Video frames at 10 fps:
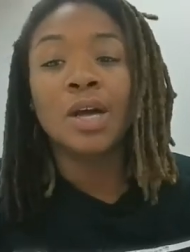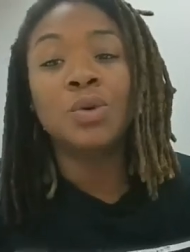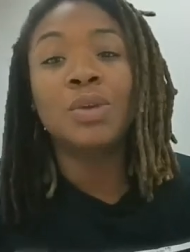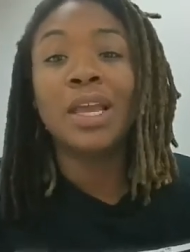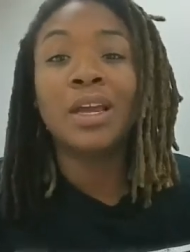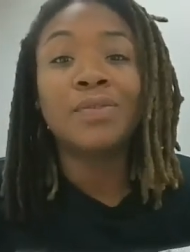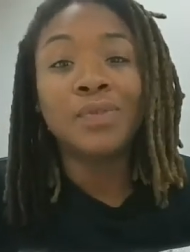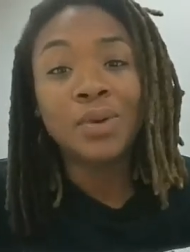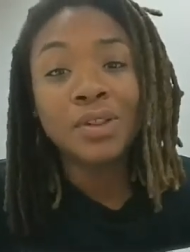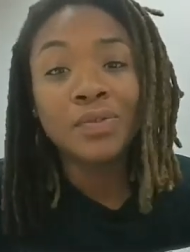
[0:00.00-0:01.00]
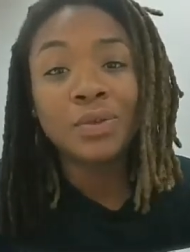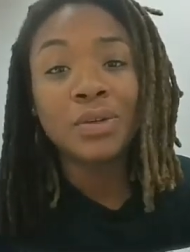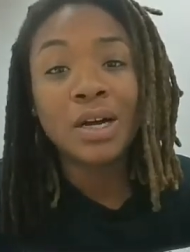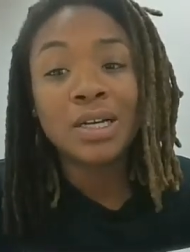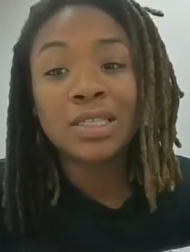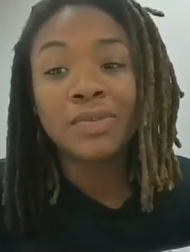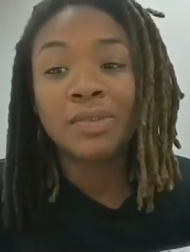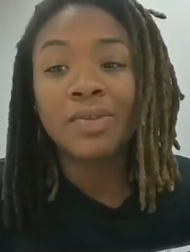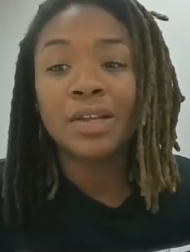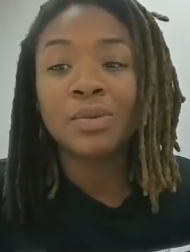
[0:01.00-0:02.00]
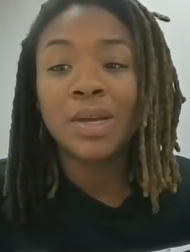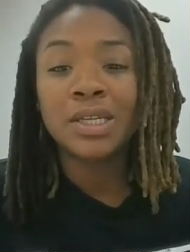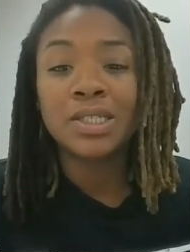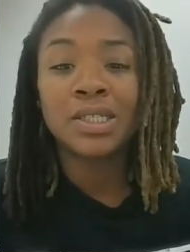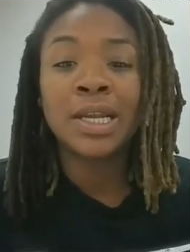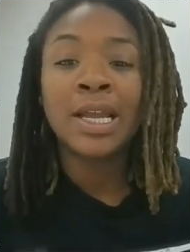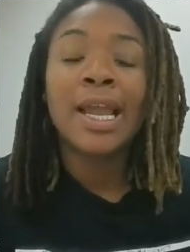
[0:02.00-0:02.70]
who can't afford the full cost of an evaluation.